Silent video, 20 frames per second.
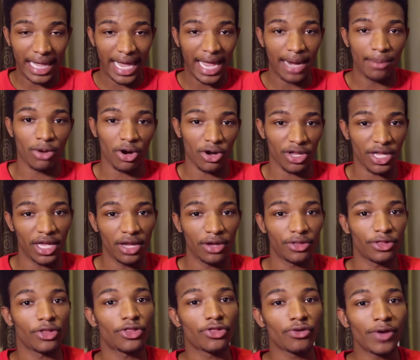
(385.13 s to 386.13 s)
landmark
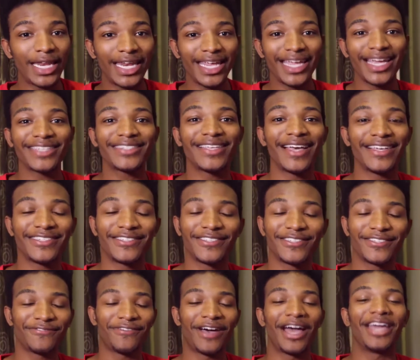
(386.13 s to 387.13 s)
here. The 3DS
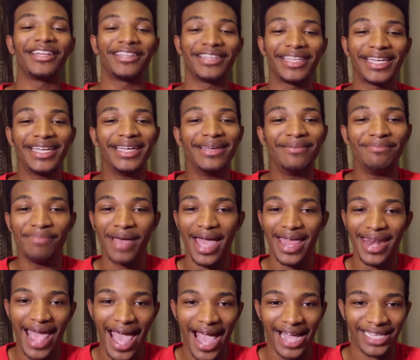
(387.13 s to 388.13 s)
has finally
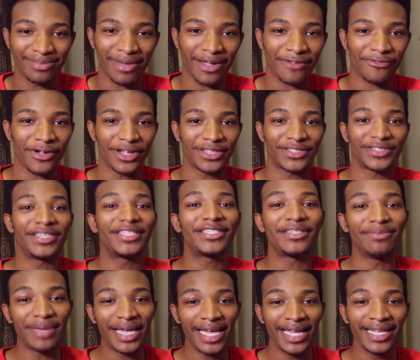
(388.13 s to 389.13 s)
been hacked, my friends.
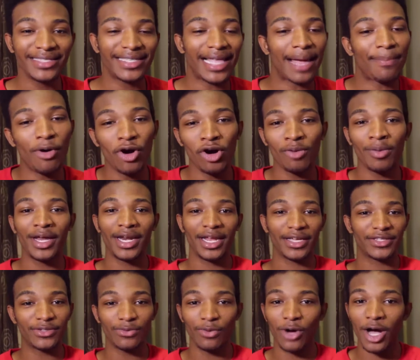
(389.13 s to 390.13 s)
This means that Pokemon
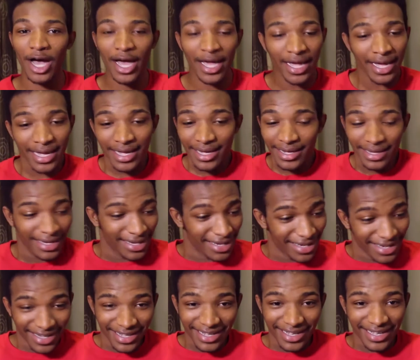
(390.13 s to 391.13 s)
X and Y
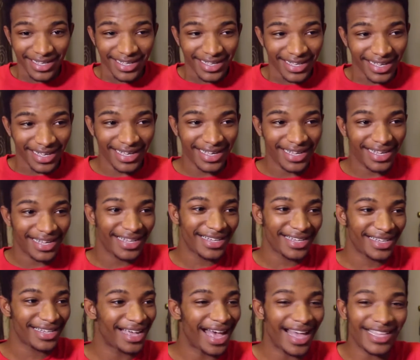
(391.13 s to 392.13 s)
uh,
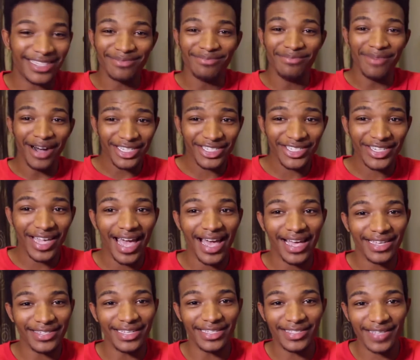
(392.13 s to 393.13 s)
as much
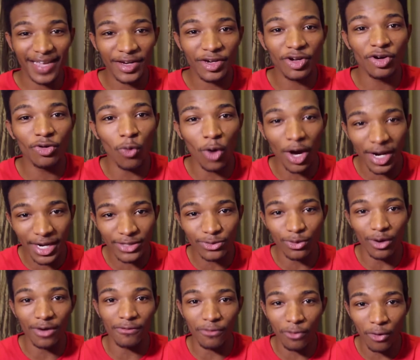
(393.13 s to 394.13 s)
as Nintendo wanted
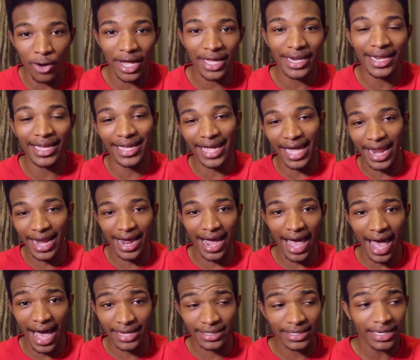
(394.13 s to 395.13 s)
to avoid it getting
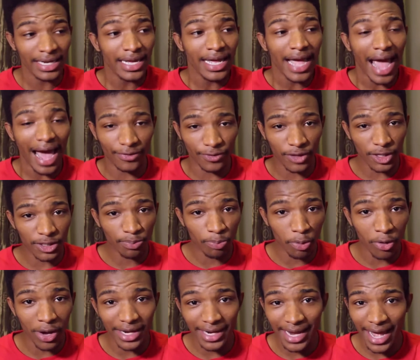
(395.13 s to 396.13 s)
hacked, at this
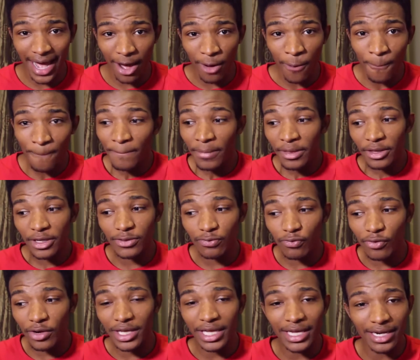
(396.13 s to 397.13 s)
point now, there's
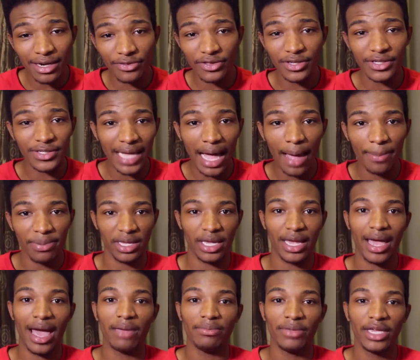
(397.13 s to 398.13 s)
really nothing stopping
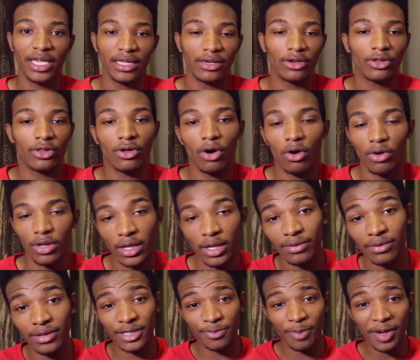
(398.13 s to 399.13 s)
it. I mean,
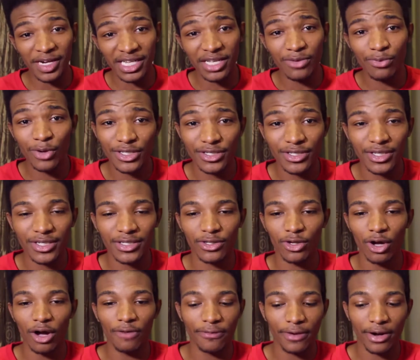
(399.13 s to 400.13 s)
especially once this
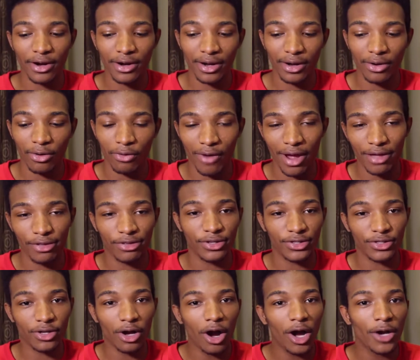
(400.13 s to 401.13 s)
software, or rather
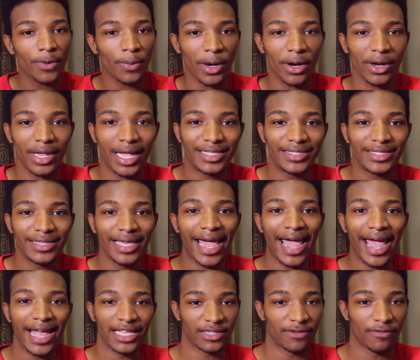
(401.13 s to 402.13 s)
this hardware, gets in the
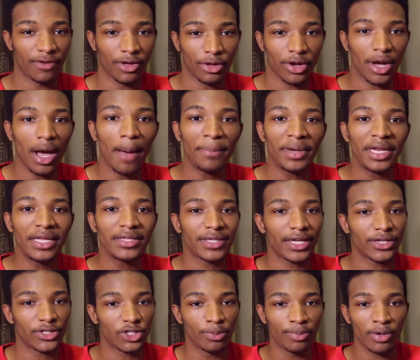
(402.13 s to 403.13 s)
hands of other companies
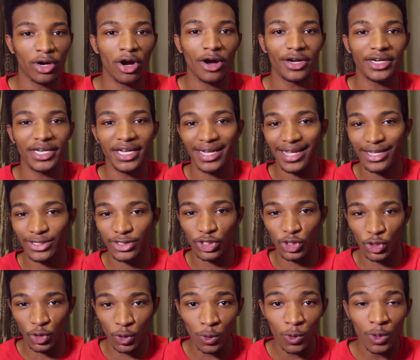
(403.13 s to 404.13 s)
like Supercard
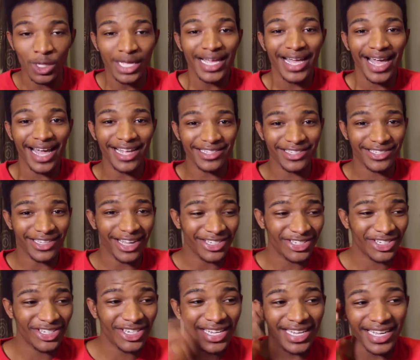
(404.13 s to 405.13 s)
DS2 and
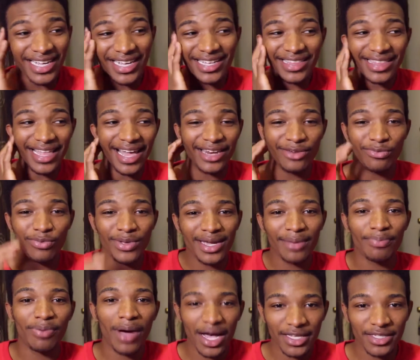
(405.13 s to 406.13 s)
such, then we
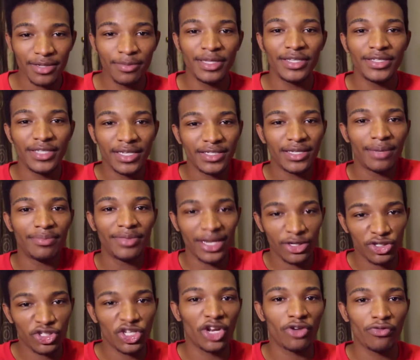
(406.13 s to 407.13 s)
could possibly see some
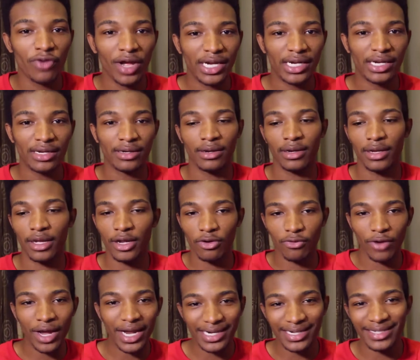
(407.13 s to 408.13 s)
next generation
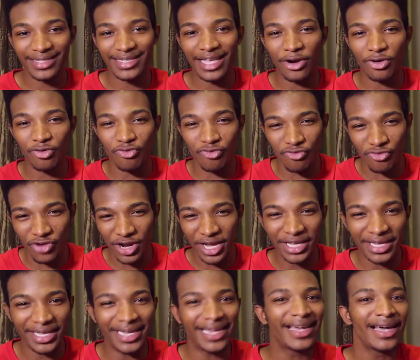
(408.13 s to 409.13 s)
iterations that'll
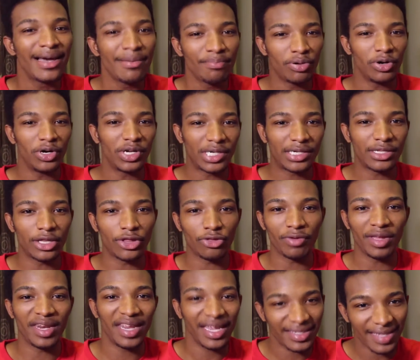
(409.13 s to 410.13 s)
really push the
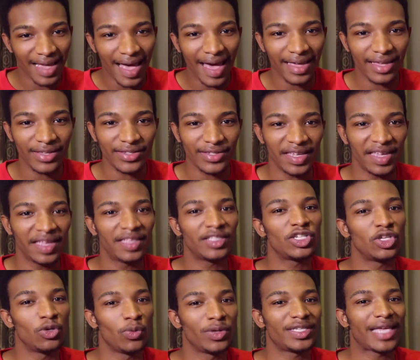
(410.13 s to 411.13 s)
3DS hacking scene
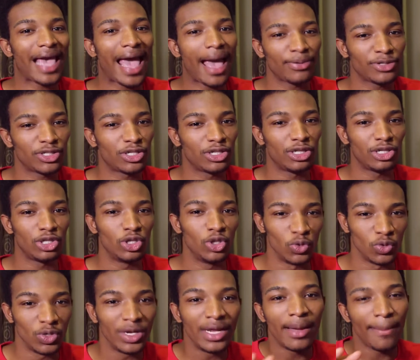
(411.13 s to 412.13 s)
to its
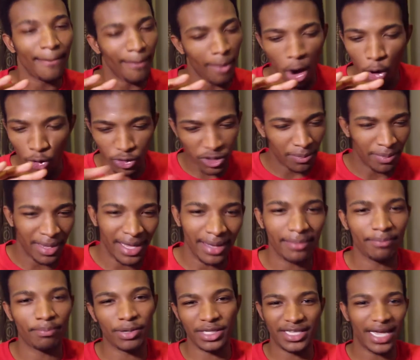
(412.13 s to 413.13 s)
absolute
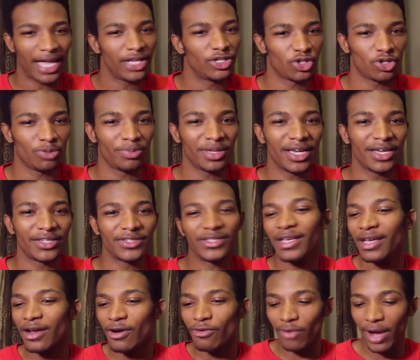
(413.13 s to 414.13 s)
ultimate potential
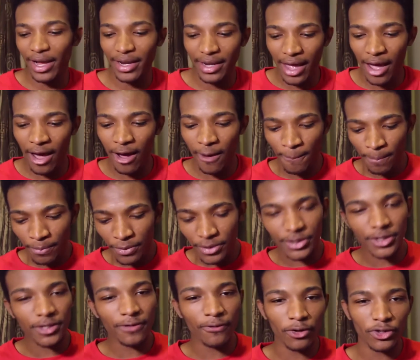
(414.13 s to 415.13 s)
because right now
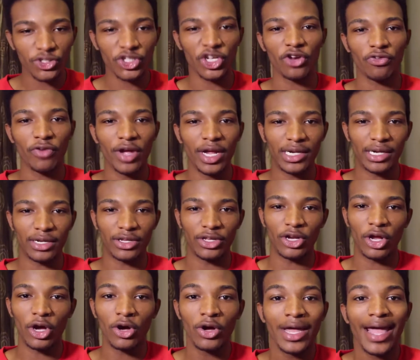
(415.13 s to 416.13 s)
this is first generation
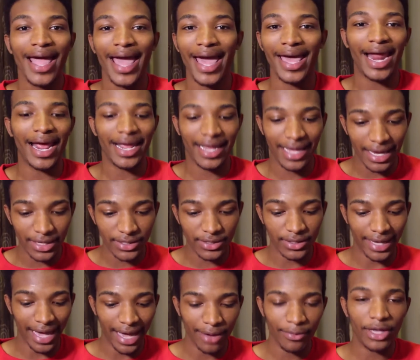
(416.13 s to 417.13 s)
you know and I
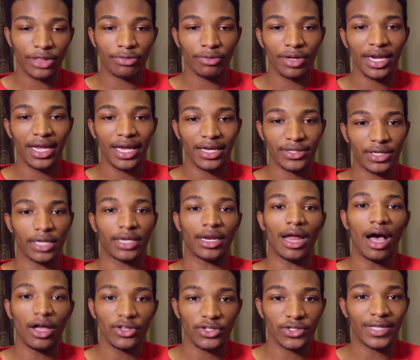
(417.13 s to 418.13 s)
guess Gateway 3DS
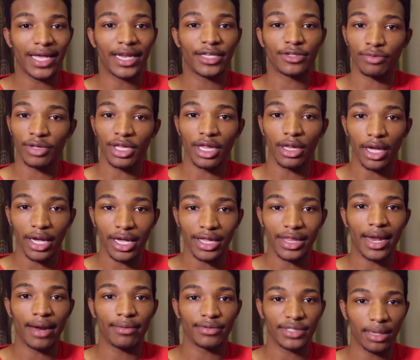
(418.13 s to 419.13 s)
acknowledges that it's really lucky
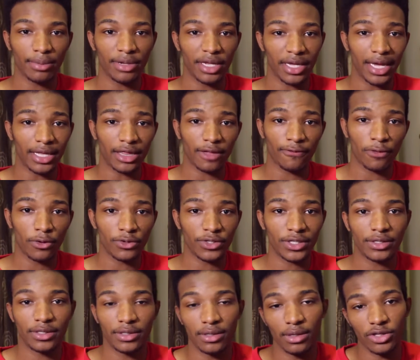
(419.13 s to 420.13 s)
that I was able to get the
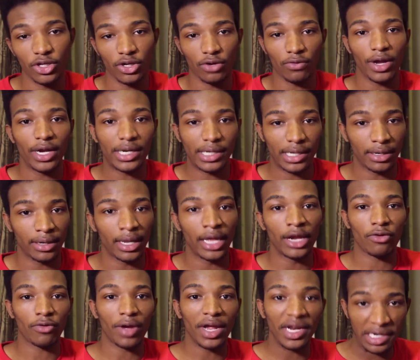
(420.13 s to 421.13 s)
first generation
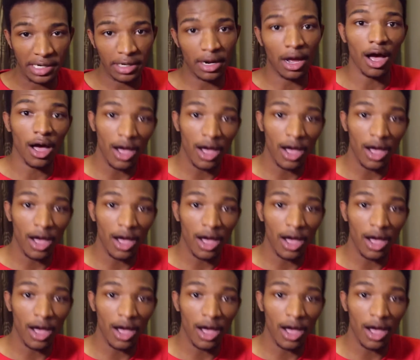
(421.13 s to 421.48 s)
iteration